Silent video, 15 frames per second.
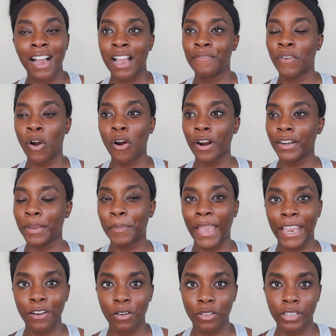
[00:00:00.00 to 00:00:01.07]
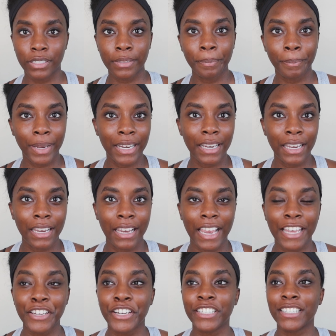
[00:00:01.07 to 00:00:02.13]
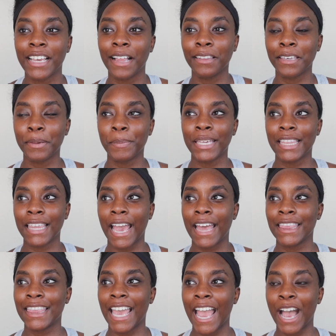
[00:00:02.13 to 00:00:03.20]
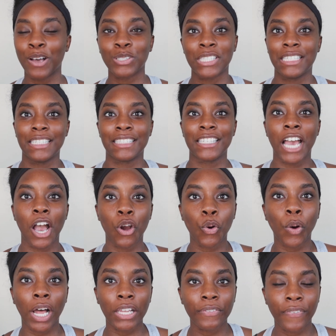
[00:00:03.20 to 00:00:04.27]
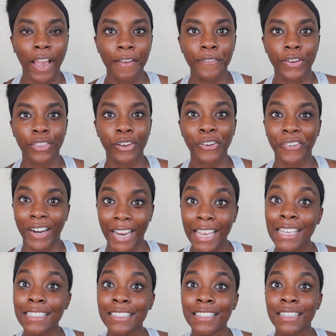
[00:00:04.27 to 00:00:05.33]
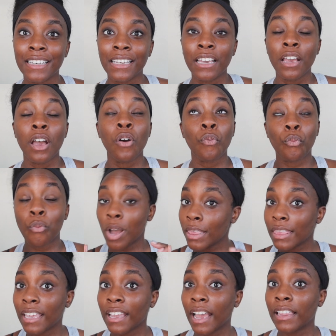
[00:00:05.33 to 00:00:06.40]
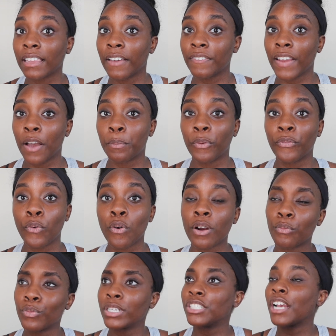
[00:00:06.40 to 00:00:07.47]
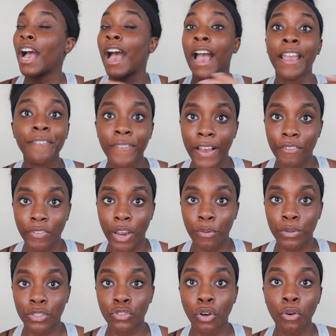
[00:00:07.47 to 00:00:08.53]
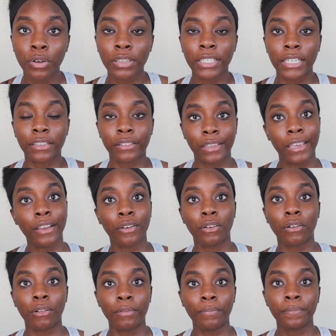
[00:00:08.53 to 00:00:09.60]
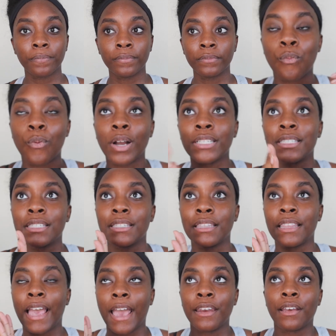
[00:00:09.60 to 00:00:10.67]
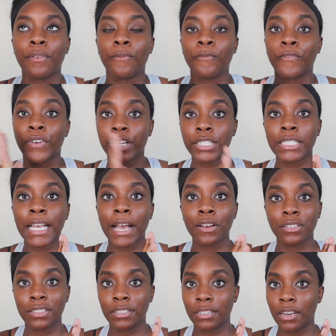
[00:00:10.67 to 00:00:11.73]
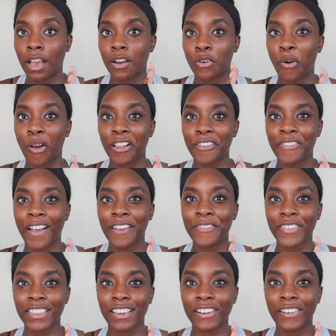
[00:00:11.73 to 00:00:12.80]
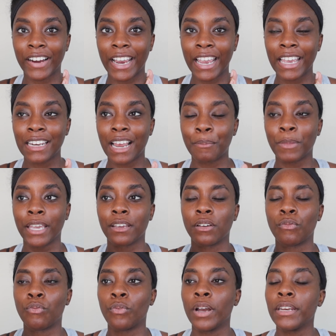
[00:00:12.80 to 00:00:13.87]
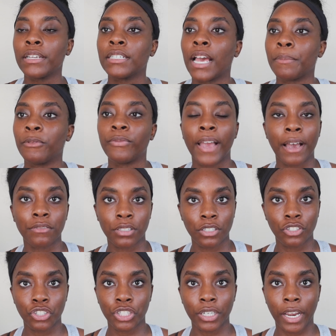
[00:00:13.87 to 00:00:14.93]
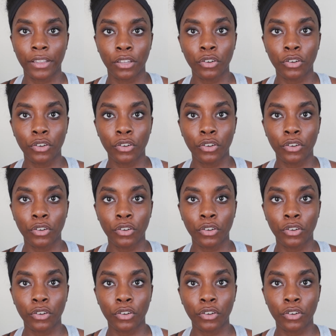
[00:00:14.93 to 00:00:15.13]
I've already paid all this money and you're telling me that the house does not qualify for the grant? One thing I left out before, which I found out was totally illegal, once that first house did not qualify for the grant, I'm like, what type of houses should I